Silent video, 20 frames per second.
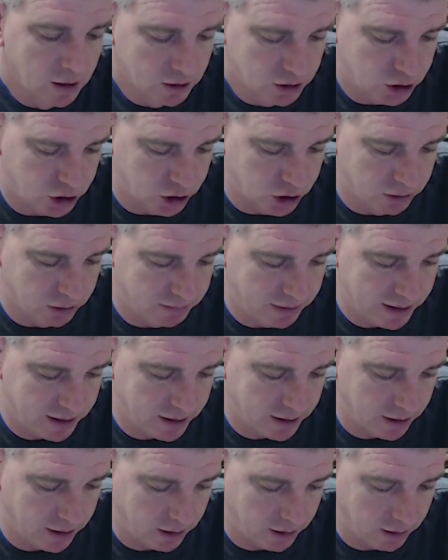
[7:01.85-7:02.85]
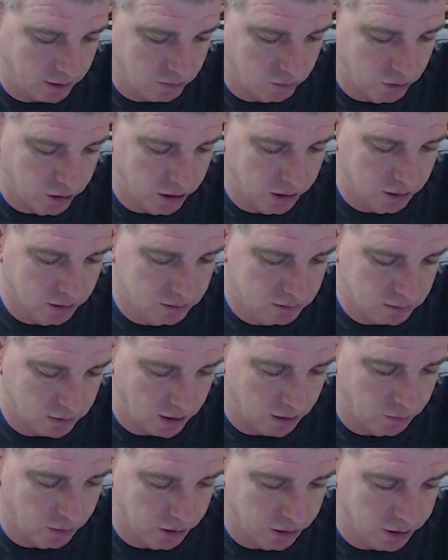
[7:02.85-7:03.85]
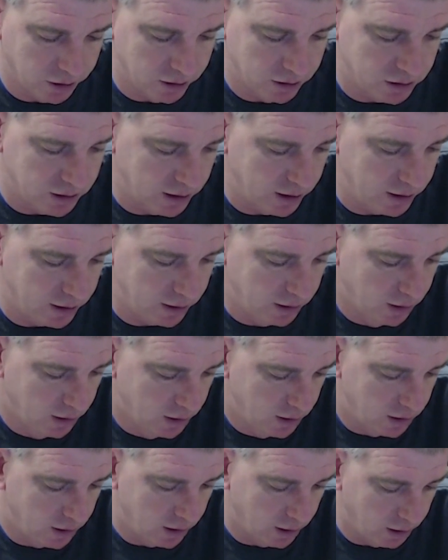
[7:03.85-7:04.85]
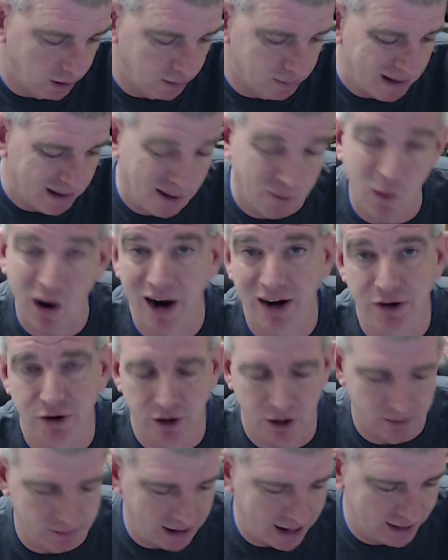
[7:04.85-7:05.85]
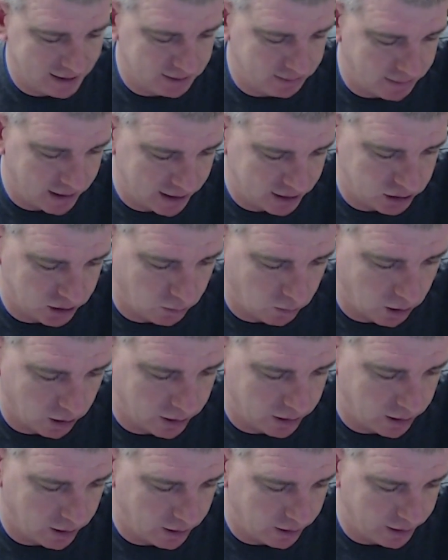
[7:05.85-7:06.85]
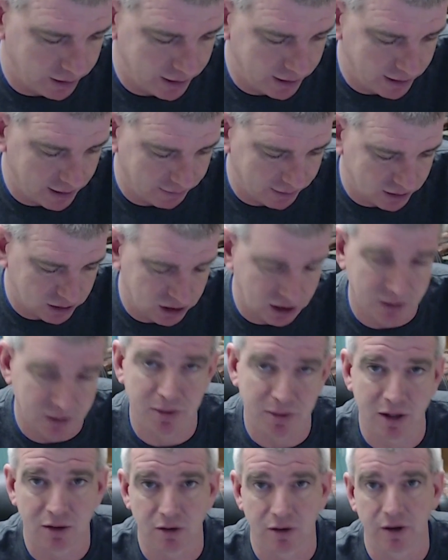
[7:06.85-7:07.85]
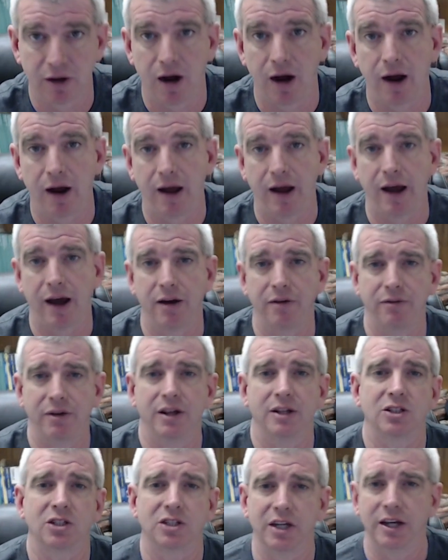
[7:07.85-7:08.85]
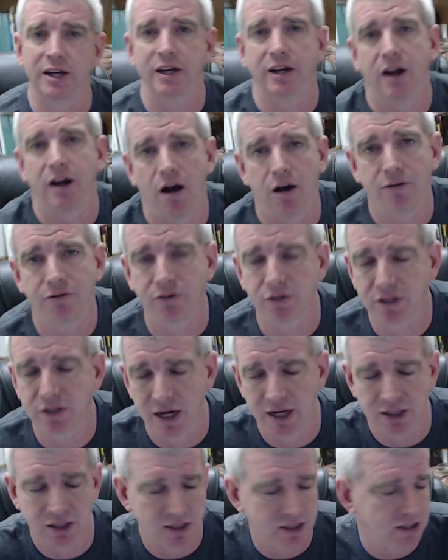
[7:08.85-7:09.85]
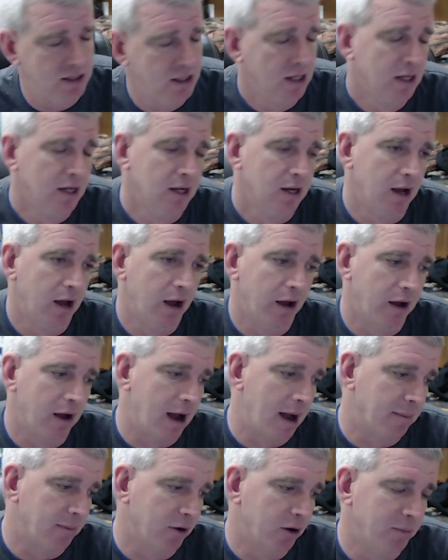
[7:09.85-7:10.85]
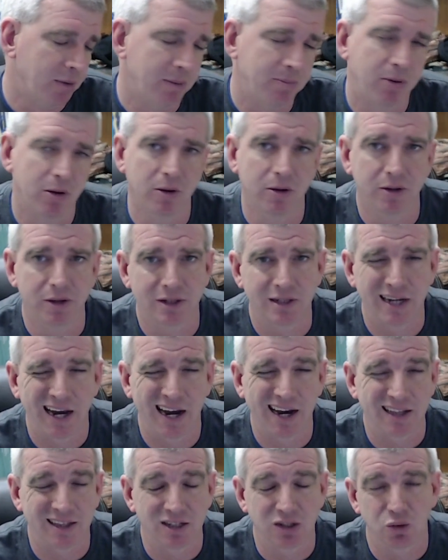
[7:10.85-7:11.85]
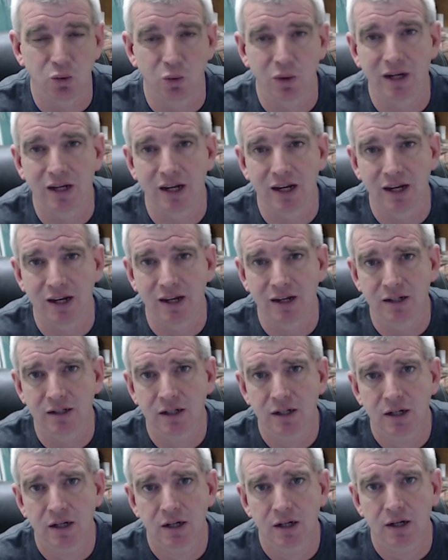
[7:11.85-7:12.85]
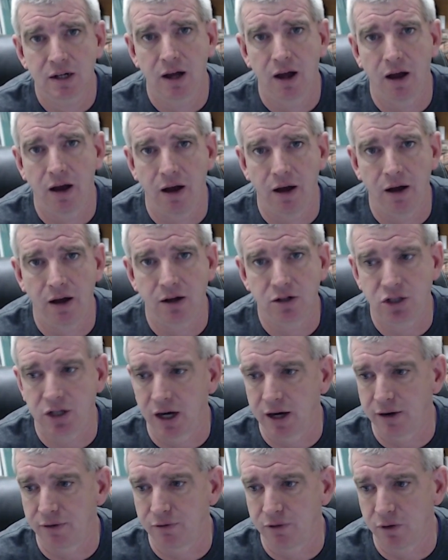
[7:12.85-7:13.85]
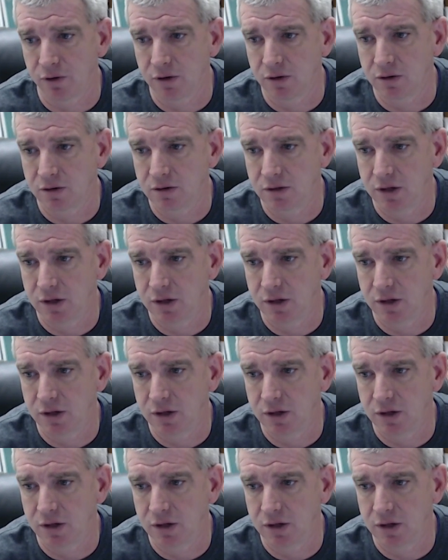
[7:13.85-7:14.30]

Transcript: should be a real good thing. My white Duramax, I'm actually working on it. I've got CP3 out of it, sent it off for testing. I'm going to be pulling the tank this weekend, checking for